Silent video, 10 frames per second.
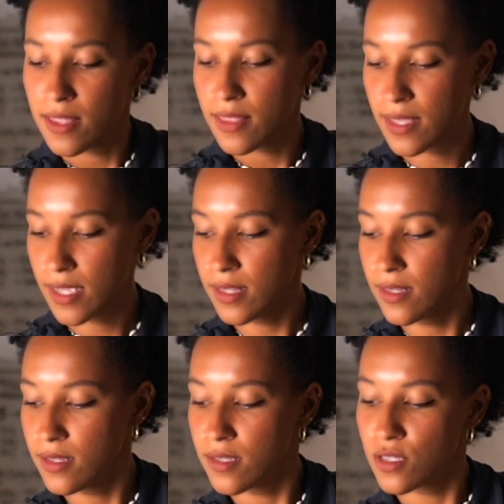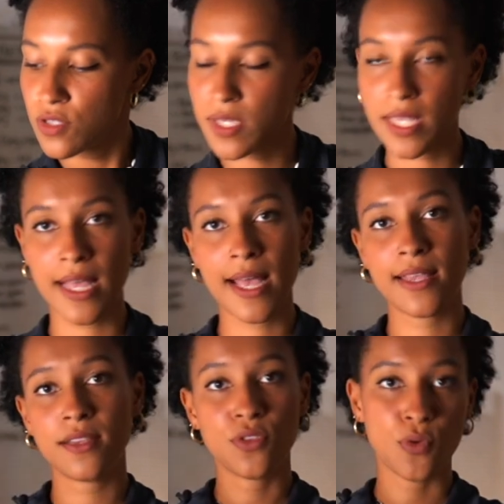Then you can
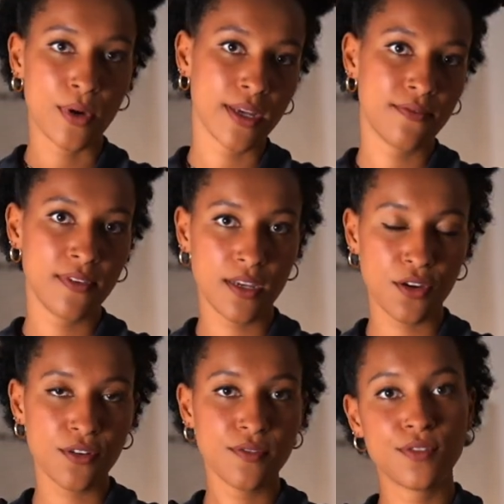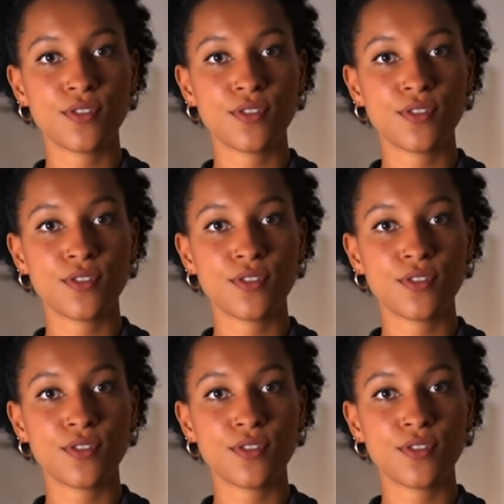add the white vinegar.